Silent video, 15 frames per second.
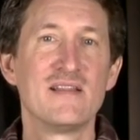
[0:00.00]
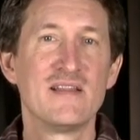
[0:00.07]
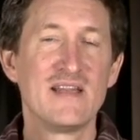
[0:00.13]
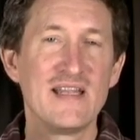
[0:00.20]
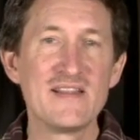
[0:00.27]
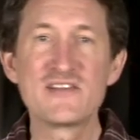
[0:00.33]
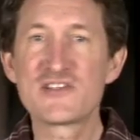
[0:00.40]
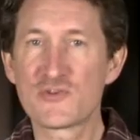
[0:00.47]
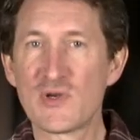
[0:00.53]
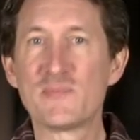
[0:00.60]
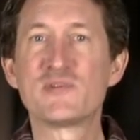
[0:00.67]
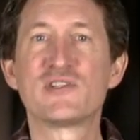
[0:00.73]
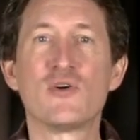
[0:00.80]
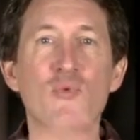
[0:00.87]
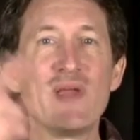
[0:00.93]
that in the
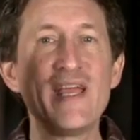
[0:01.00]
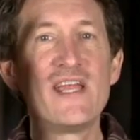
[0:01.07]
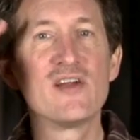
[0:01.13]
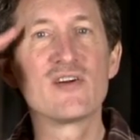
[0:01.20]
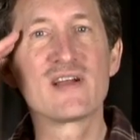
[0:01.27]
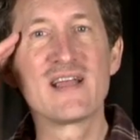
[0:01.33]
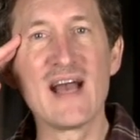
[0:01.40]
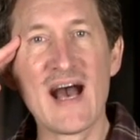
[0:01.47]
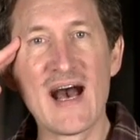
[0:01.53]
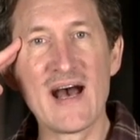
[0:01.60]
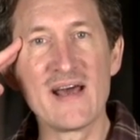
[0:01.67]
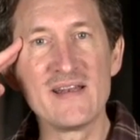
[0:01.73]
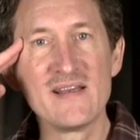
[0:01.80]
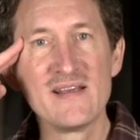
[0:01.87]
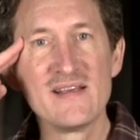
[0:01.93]
scripture we hear
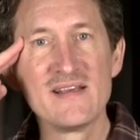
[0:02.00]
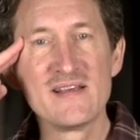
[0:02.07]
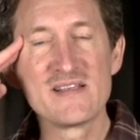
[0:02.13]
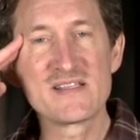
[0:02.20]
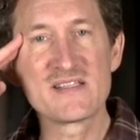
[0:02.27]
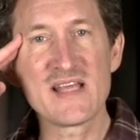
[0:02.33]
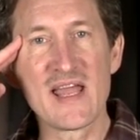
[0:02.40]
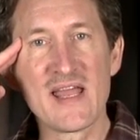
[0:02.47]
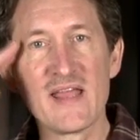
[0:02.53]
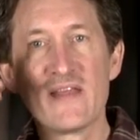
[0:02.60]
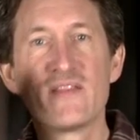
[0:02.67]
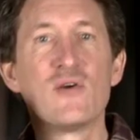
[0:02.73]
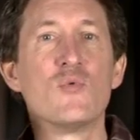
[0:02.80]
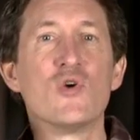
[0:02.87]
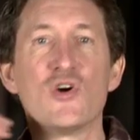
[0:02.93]
God say
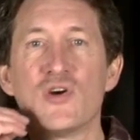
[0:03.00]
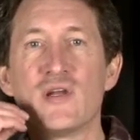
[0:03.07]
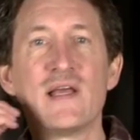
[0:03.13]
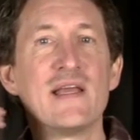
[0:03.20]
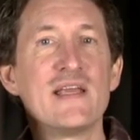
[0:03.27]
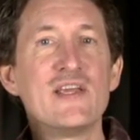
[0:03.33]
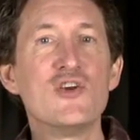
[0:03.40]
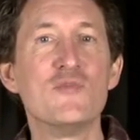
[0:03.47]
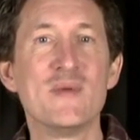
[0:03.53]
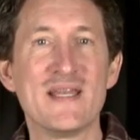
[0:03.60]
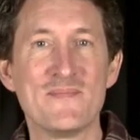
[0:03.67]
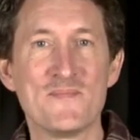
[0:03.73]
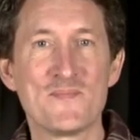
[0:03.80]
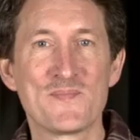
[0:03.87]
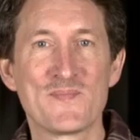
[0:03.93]
the word
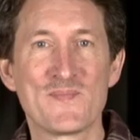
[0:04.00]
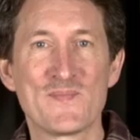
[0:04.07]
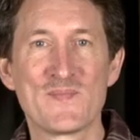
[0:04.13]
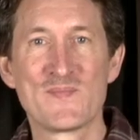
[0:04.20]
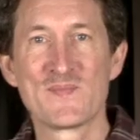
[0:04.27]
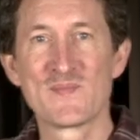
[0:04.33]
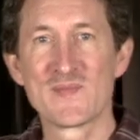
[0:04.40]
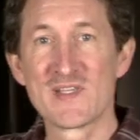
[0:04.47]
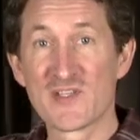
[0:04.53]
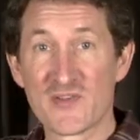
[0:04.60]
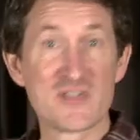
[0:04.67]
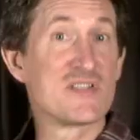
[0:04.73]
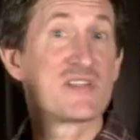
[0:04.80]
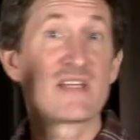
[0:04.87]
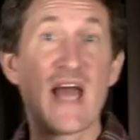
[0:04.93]
human. So
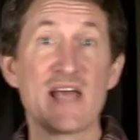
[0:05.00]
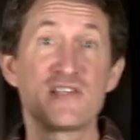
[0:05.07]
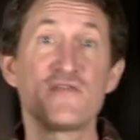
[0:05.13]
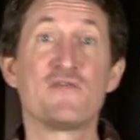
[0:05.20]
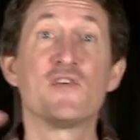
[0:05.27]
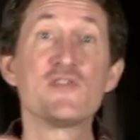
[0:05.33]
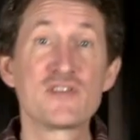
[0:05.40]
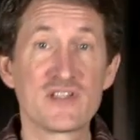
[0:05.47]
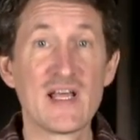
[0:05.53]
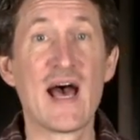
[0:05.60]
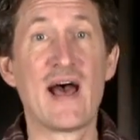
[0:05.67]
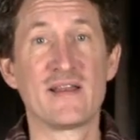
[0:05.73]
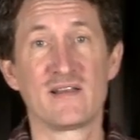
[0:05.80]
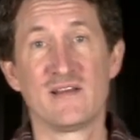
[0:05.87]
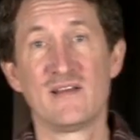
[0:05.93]
this is God's first
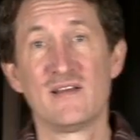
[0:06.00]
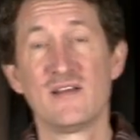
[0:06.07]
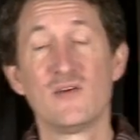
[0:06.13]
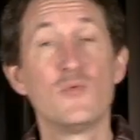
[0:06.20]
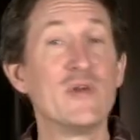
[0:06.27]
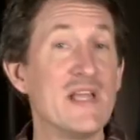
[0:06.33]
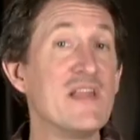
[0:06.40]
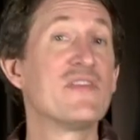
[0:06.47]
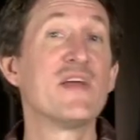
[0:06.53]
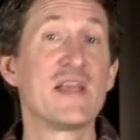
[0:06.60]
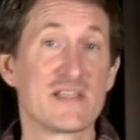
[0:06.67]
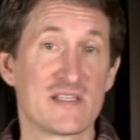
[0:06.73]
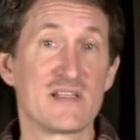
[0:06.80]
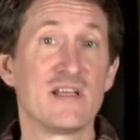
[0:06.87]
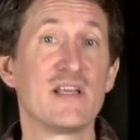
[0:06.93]
thought when he
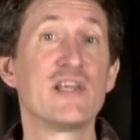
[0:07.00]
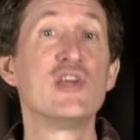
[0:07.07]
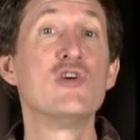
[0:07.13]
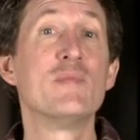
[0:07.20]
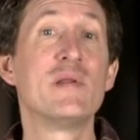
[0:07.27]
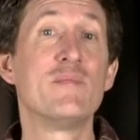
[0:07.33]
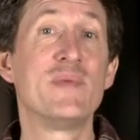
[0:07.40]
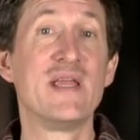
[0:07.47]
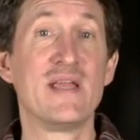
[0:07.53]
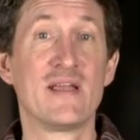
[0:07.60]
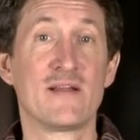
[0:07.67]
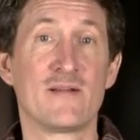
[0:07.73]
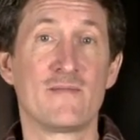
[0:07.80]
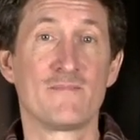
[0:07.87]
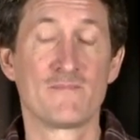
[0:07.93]
thinks human being.